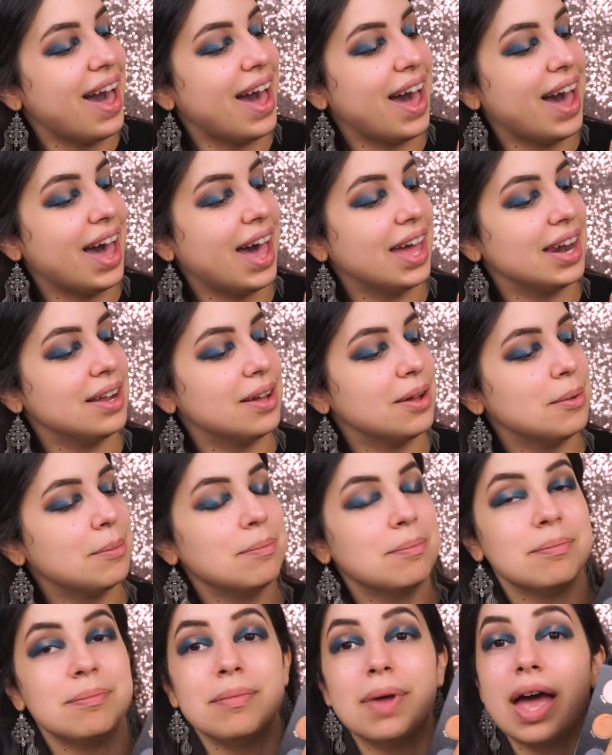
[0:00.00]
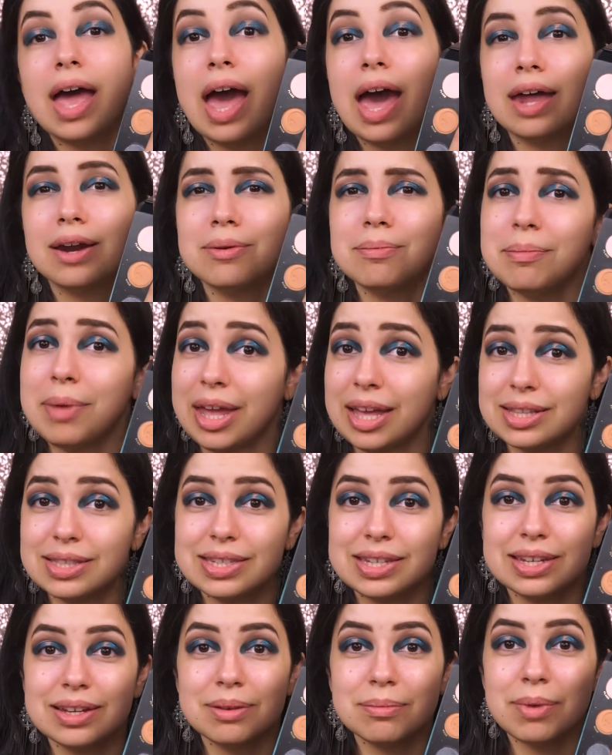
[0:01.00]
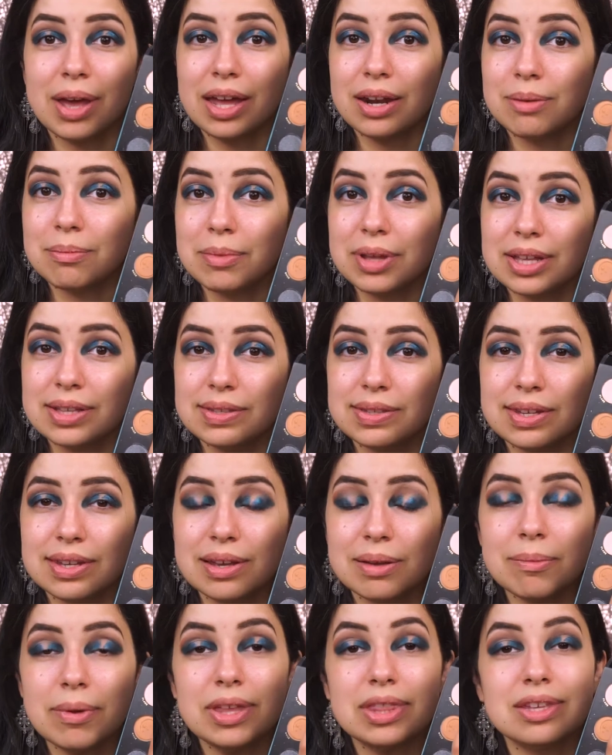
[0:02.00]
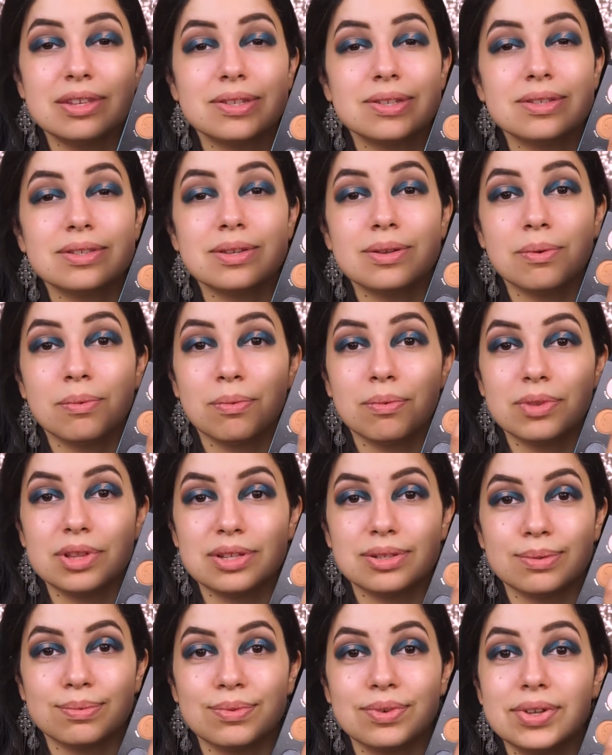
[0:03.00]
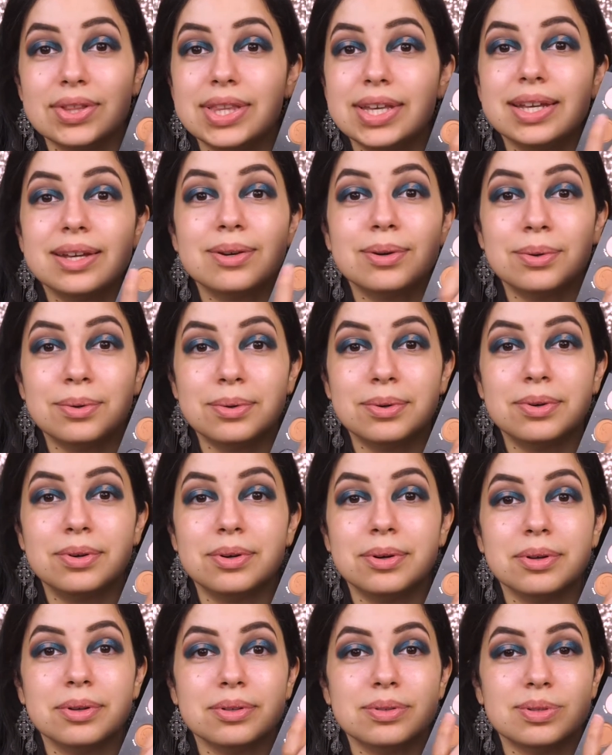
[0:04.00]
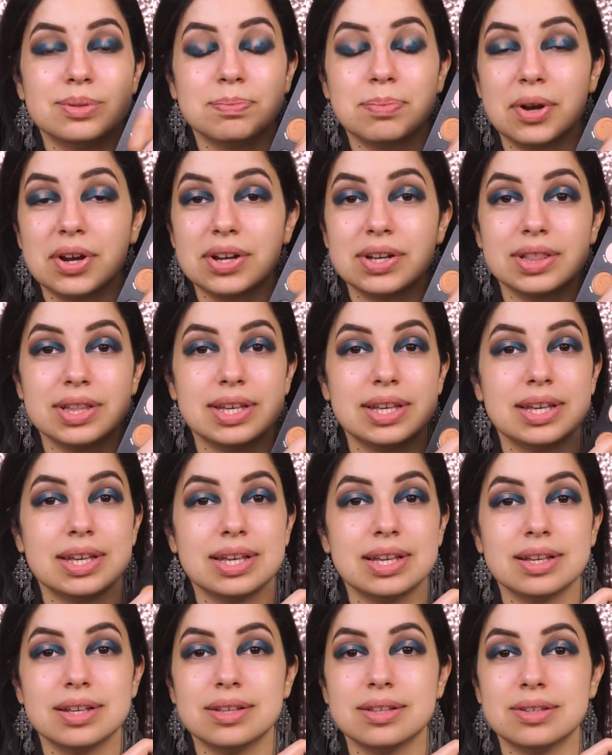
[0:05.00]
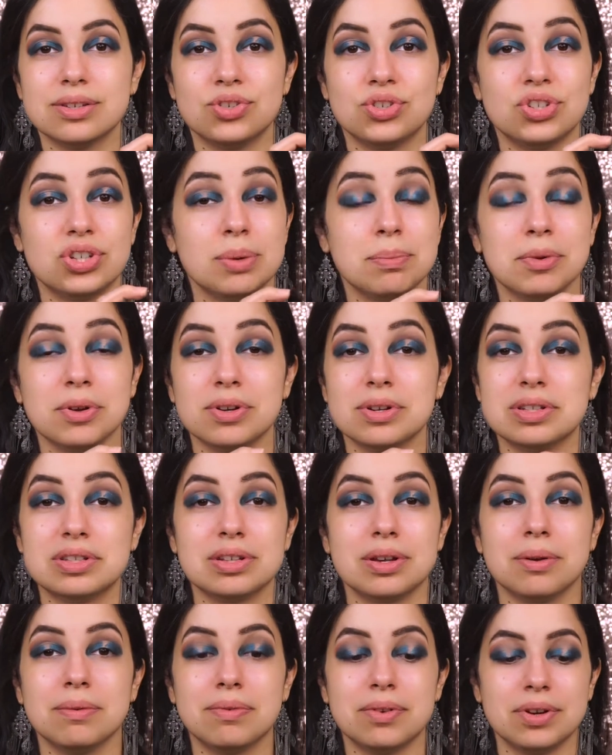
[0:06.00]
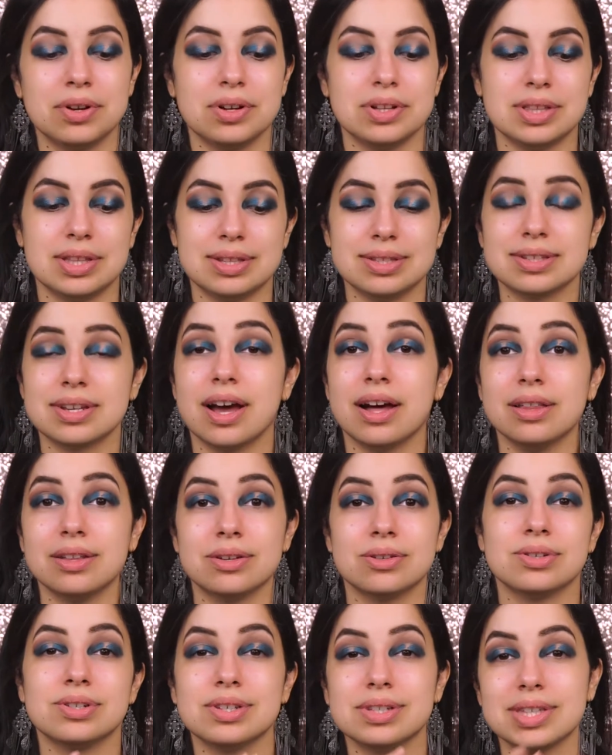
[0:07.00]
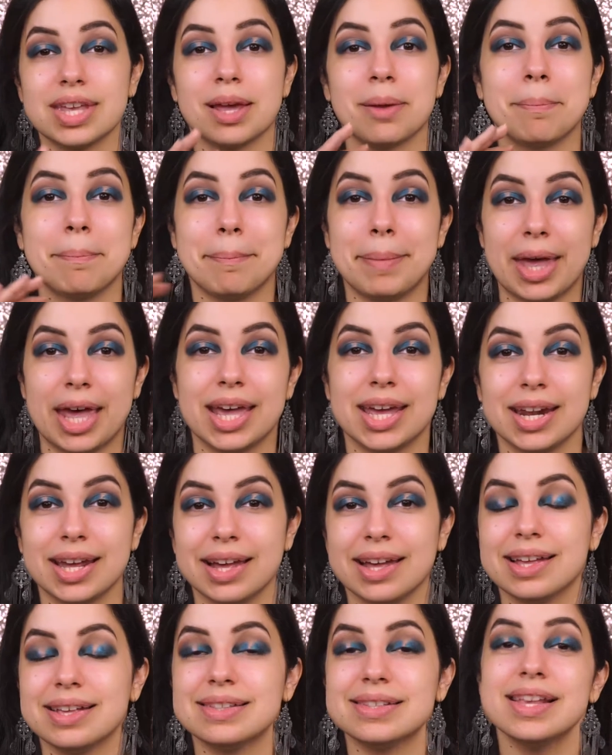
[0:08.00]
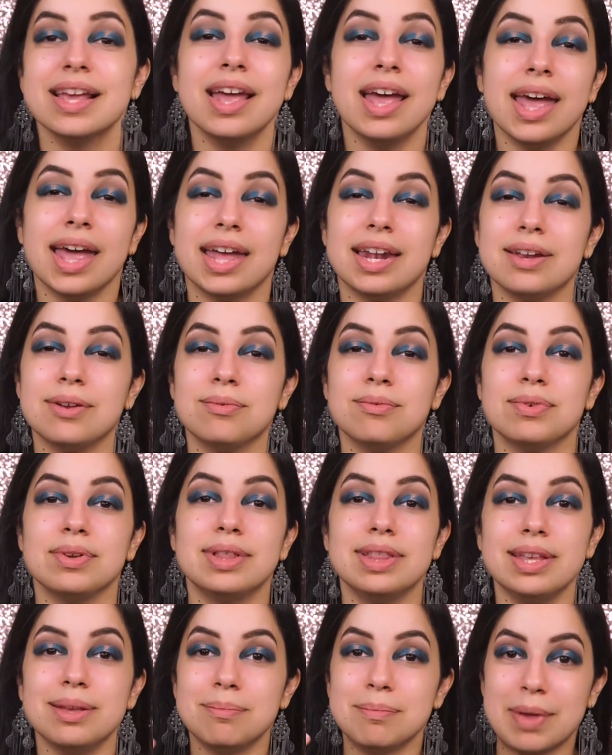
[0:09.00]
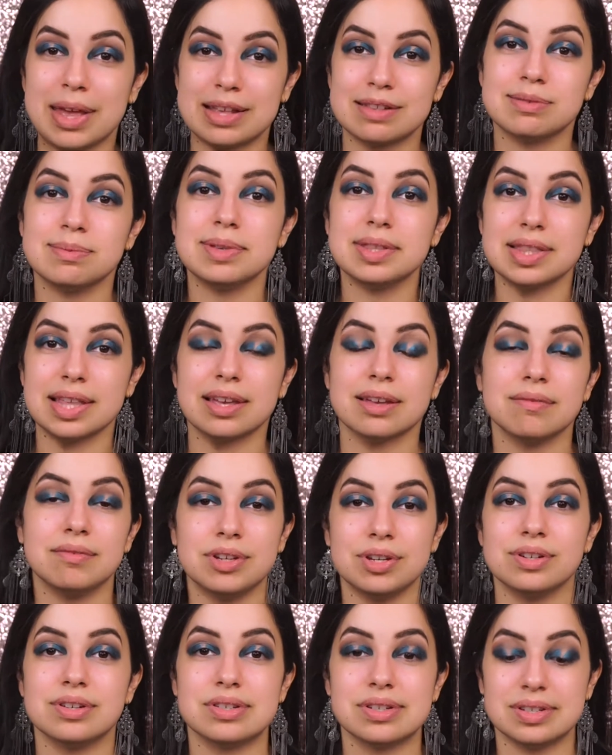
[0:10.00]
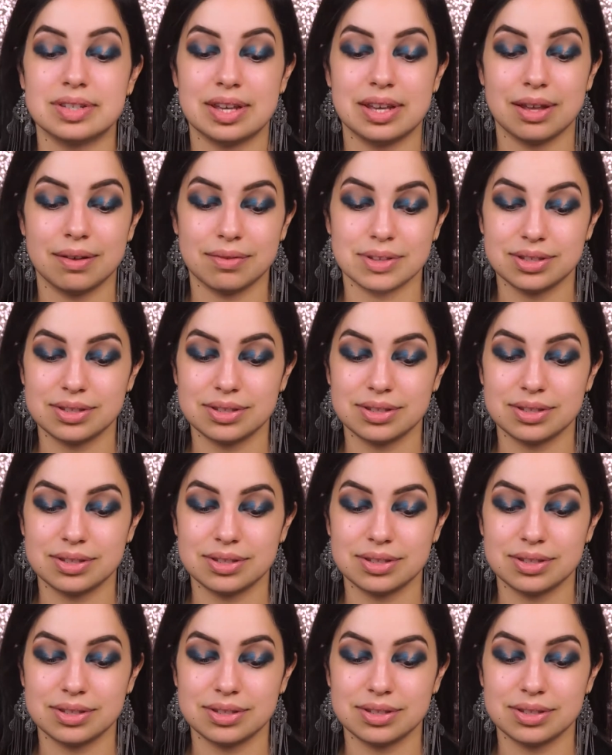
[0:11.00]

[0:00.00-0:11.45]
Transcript: Adamantium, and this is this really cool sparkly shimmer silver. This color is just badass, and it really makes me think of New Year's Eve.